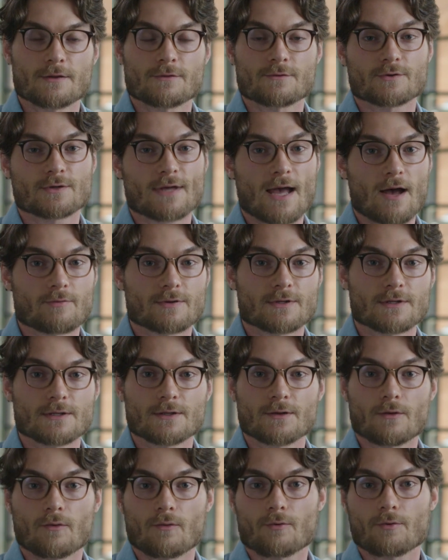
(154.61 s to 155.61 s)
either
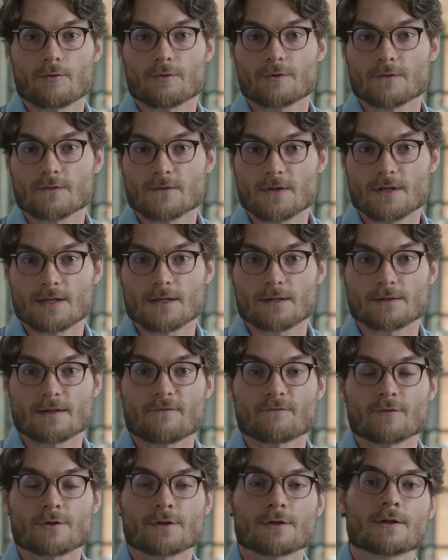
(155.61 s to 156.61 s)
county or city
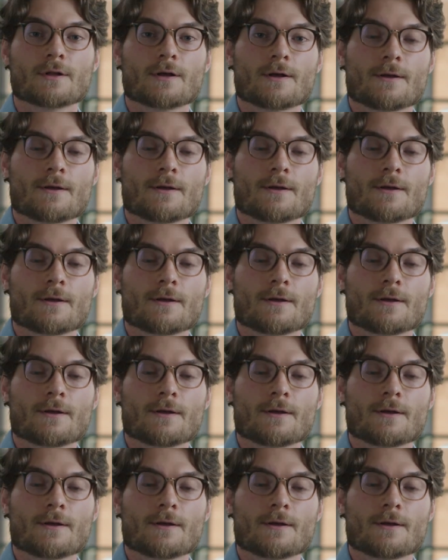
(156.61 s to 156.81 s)
level.